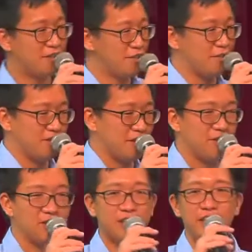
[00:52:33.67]
they will
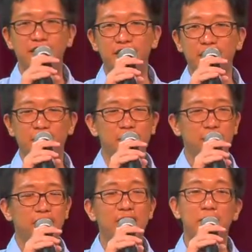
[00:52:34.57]
never say it'll help
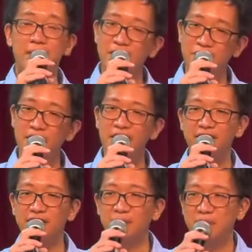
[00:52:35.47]
you with A, but you
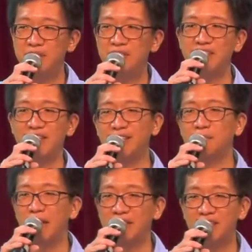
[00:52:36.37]
have the peace that
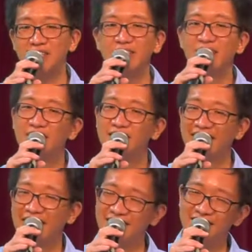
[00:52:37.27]
surpasses
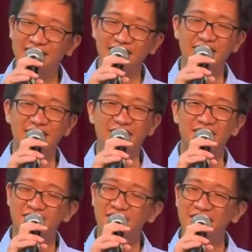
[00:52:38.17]
the
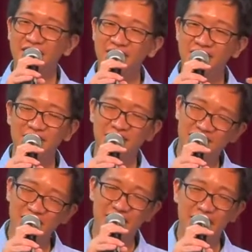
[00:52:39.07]
understanding. So even though you
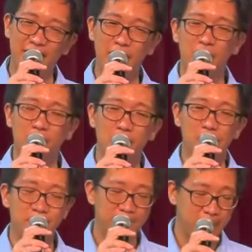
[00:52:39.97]
still have that
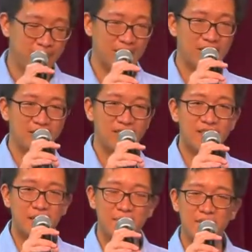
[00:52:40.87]
problem, is
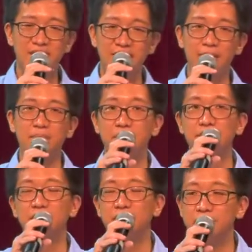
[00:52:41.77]
the peace can be
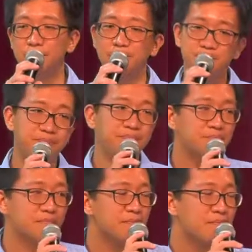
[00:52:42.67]
with you.
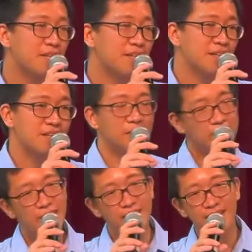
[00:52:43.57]

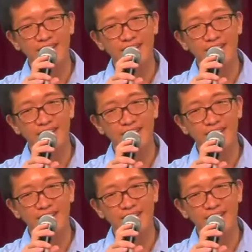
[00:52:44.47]
But